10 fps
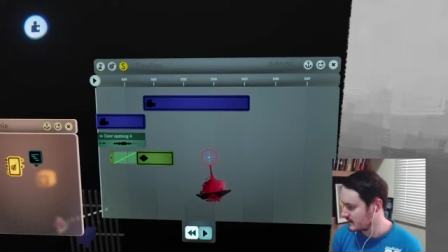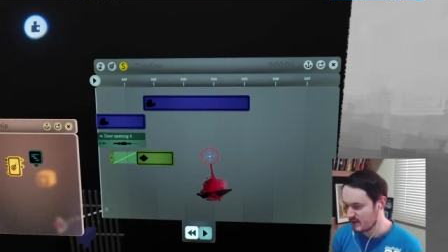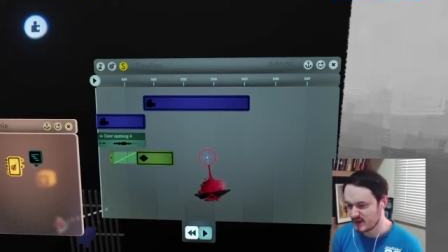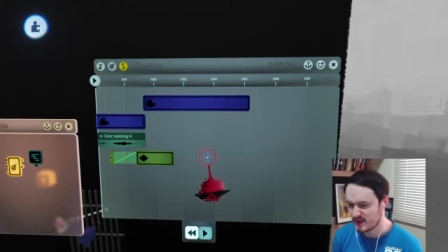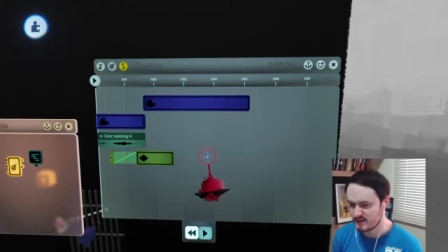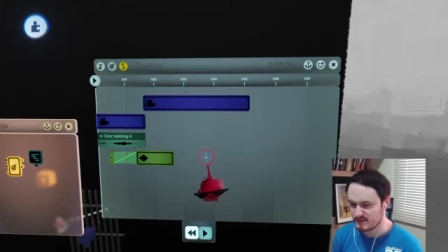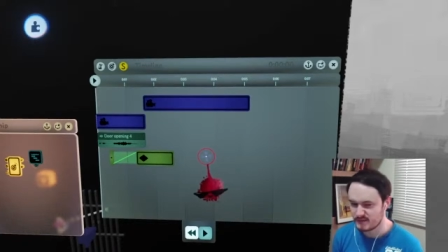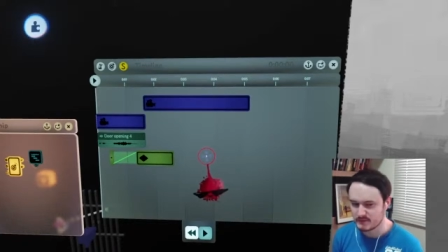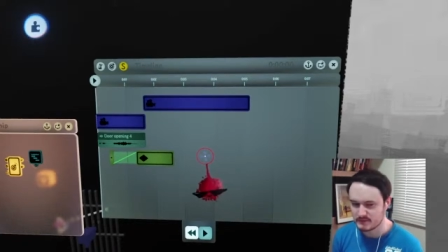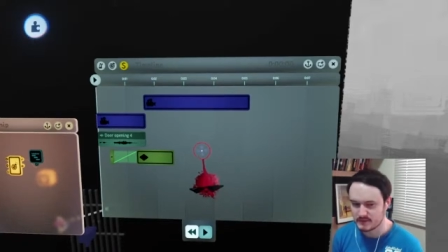Oh yeah,
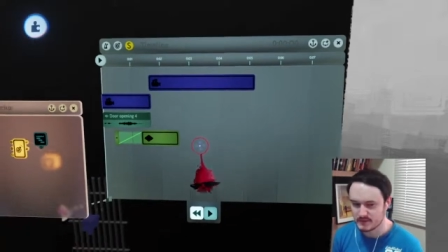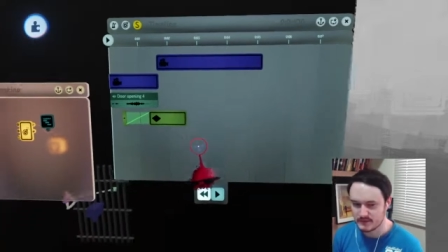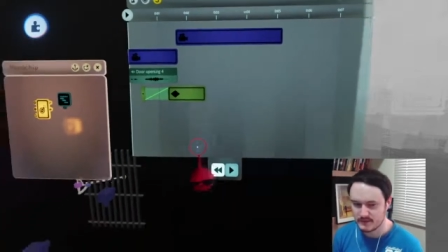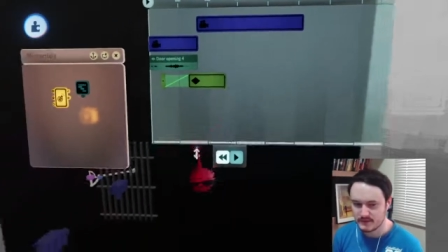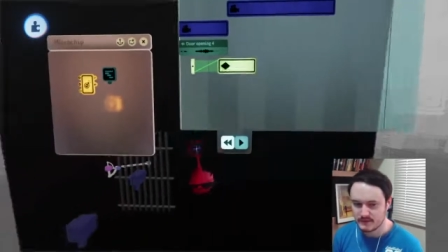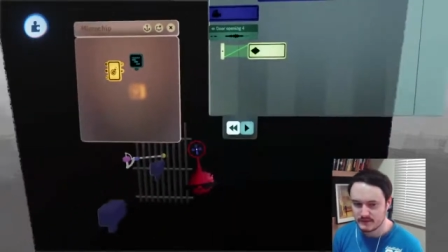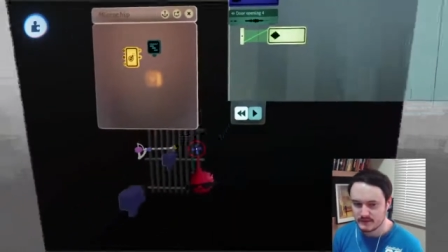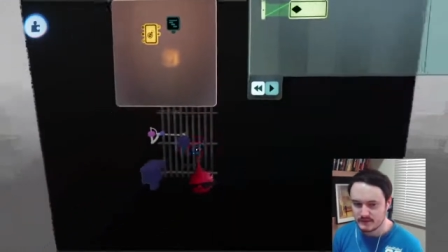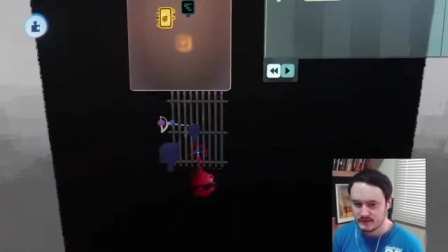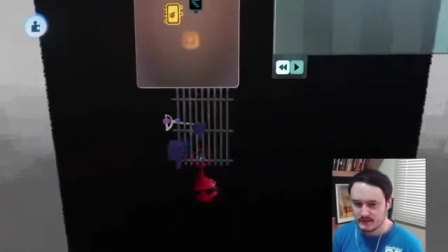probably.
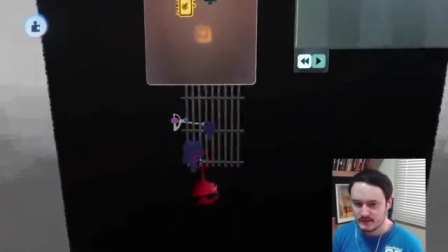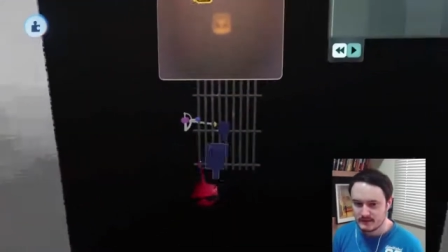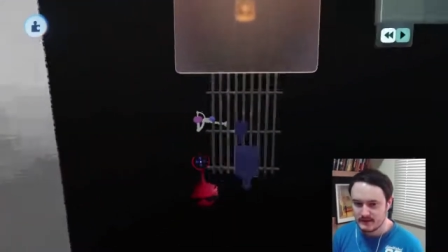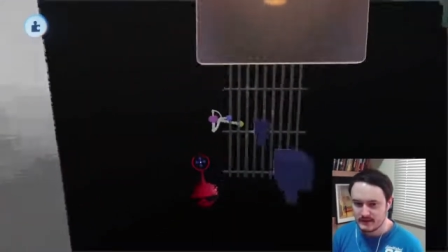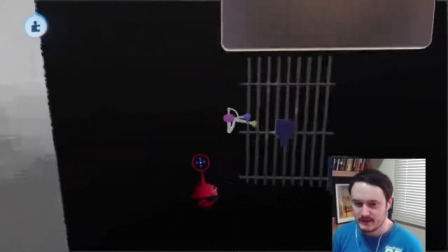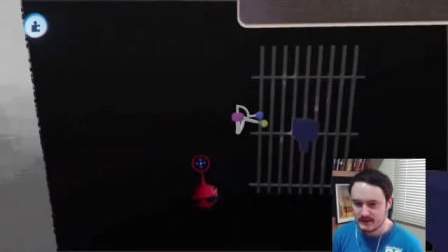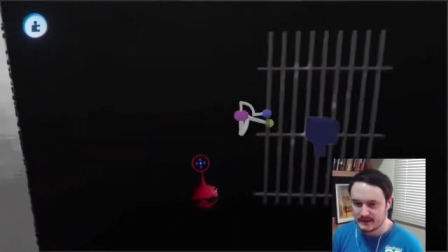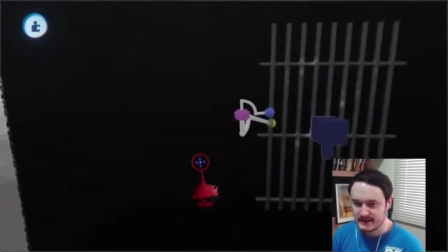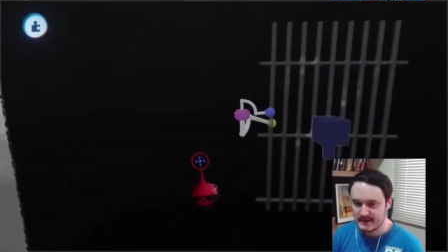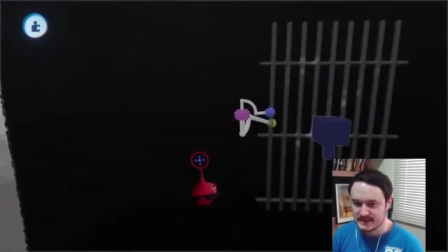I
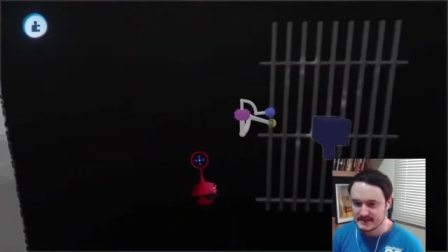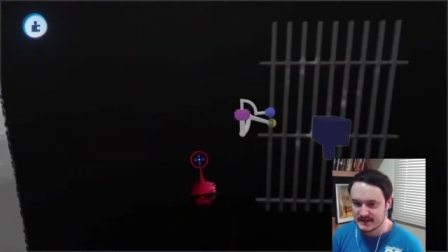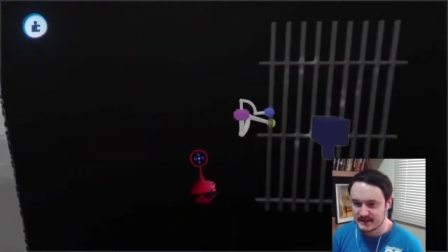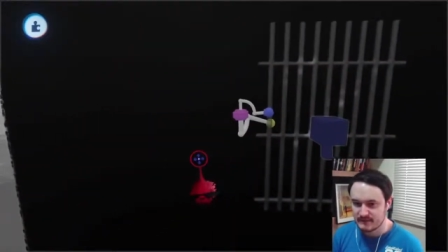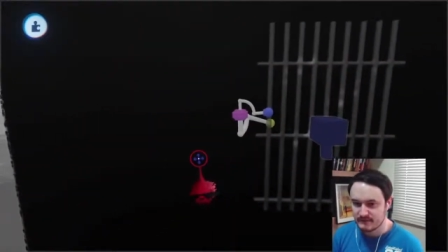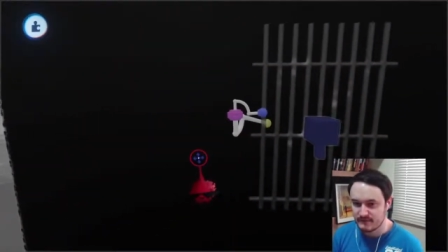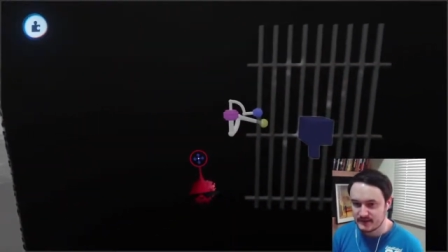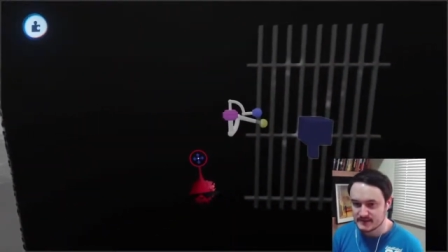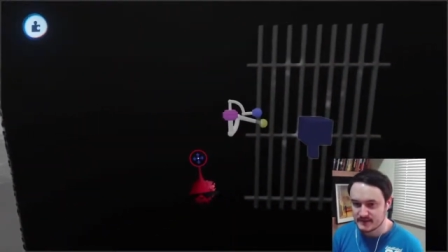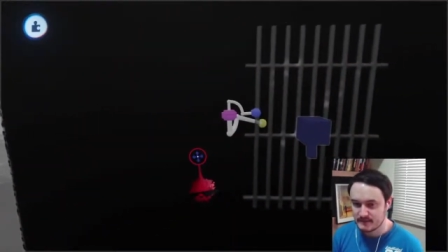guess I can
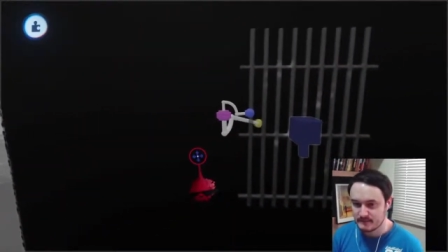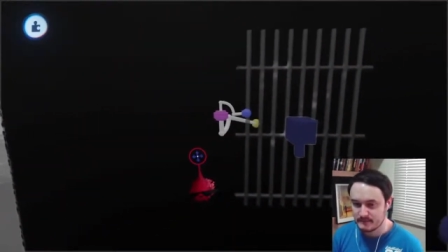fix it.